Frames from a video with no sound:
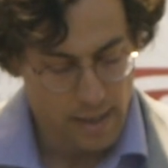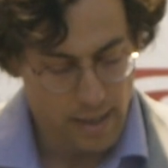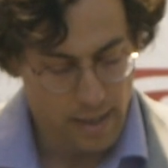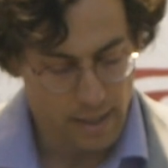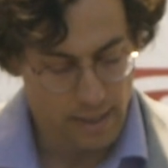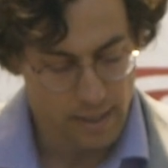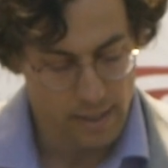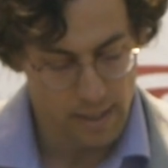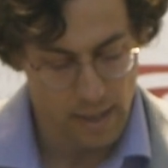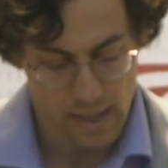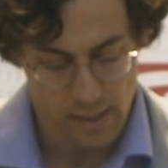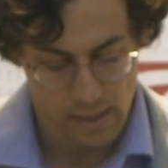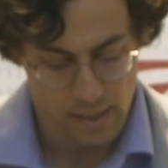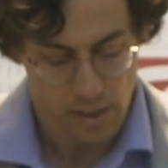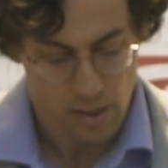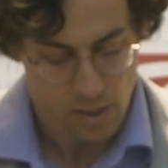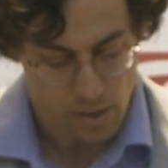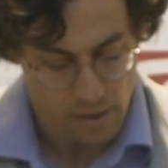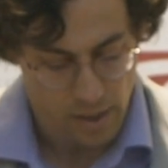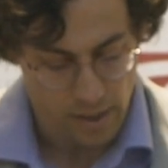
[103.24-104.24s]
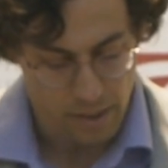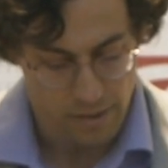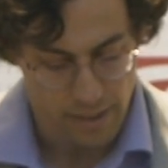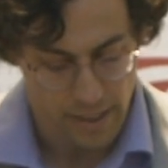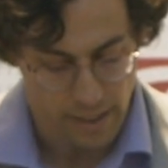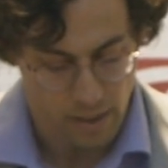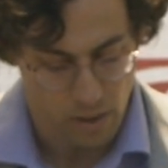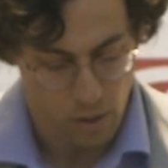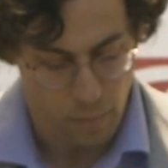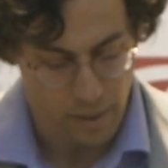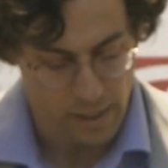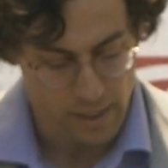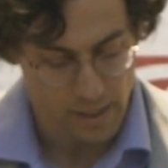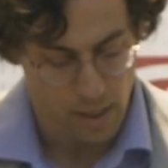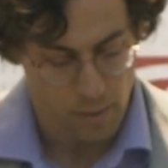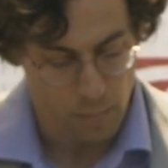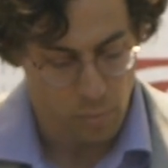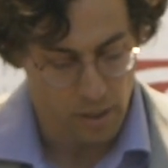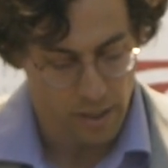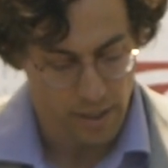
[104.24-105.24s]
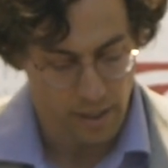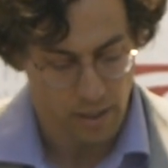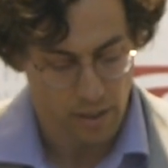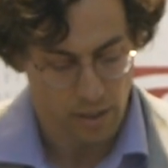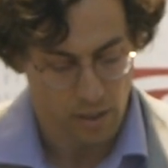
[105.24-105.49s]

and as an instructor in economics and political